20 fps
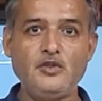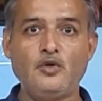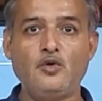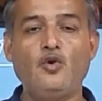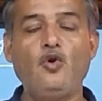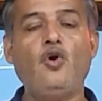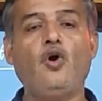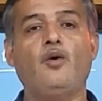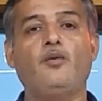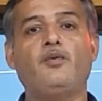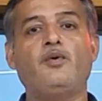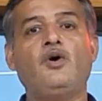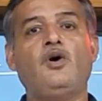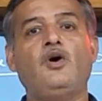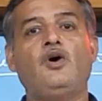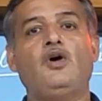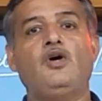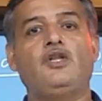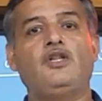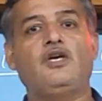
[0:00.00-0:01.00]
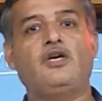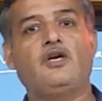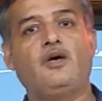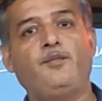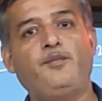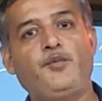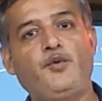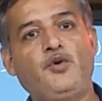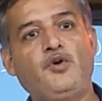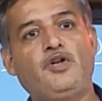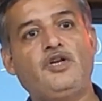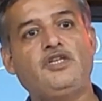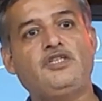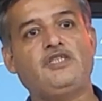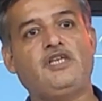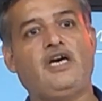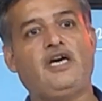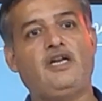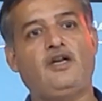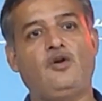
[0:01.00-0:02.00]
globe. The
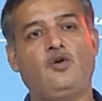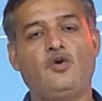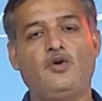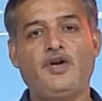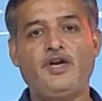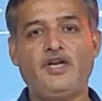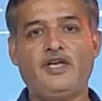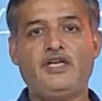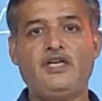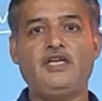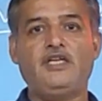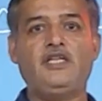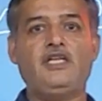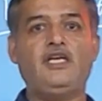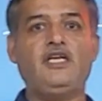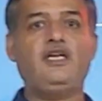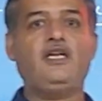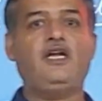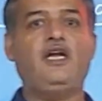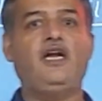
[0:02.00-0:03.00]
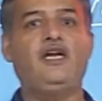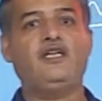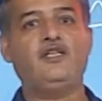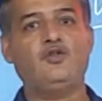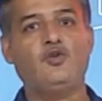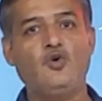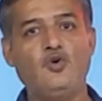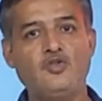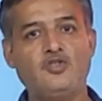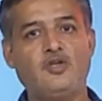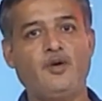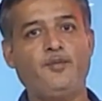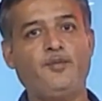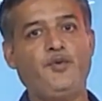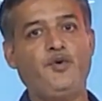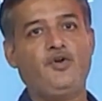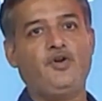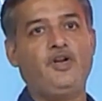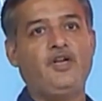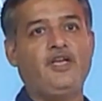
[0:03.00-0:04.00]
computers are located there, and those
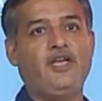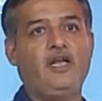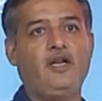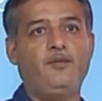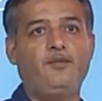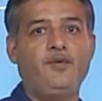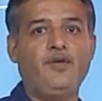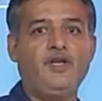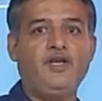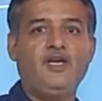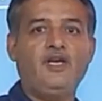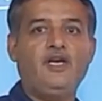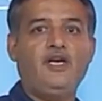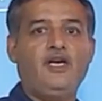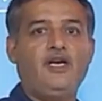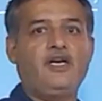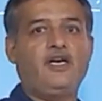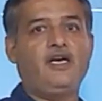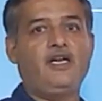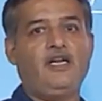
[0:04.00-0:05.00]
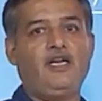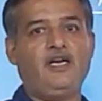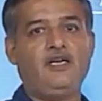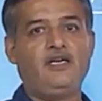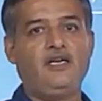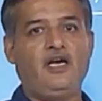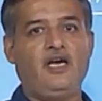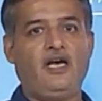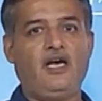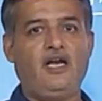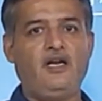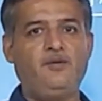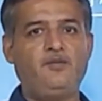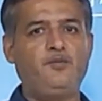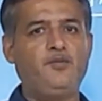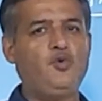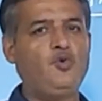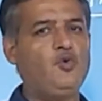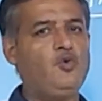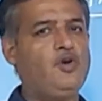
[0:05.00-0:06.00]
computers can be connect.
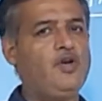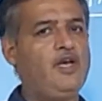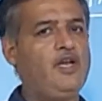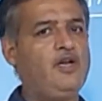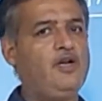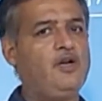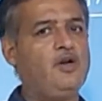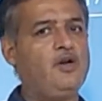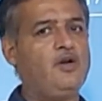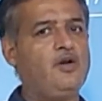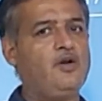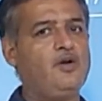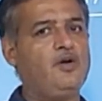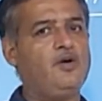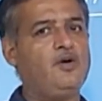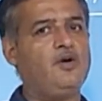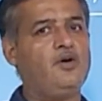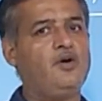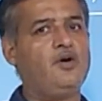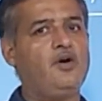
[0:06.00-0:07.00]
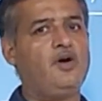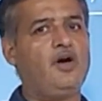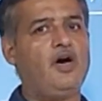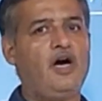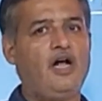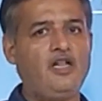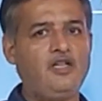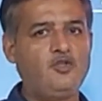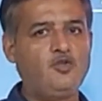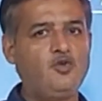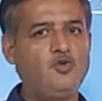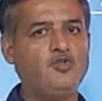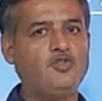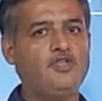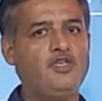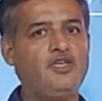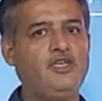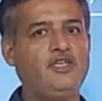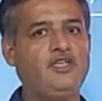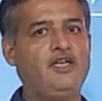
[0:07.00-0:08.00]
And you can also
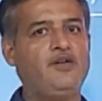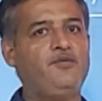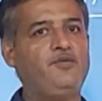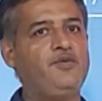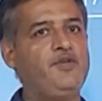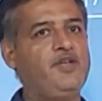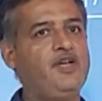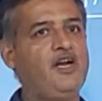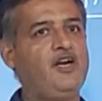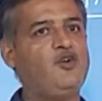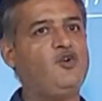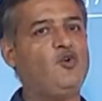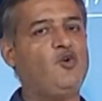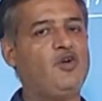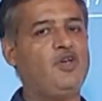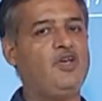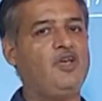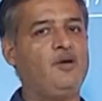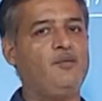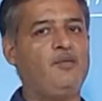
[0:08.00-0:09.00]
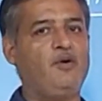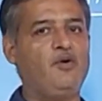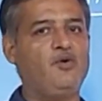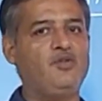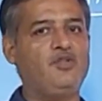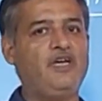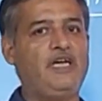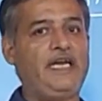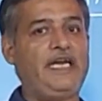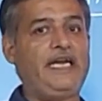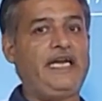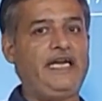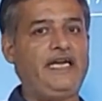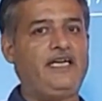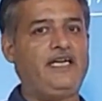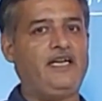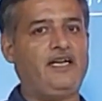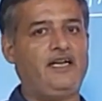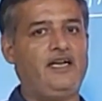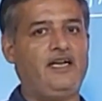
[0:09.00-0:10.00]
say that we are talking about the
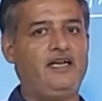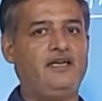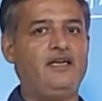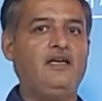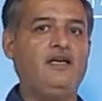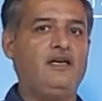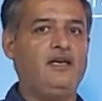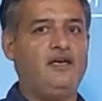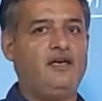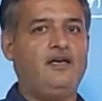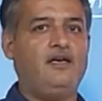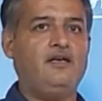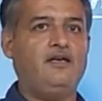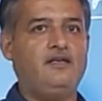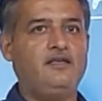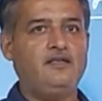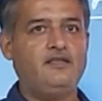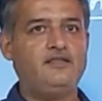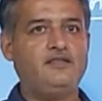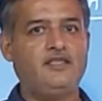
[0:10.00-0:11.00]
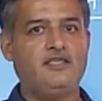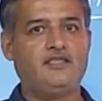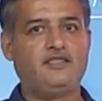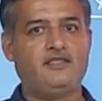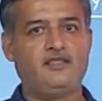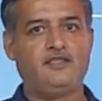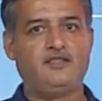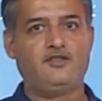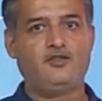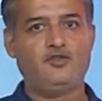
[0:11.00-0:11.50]
internet. Just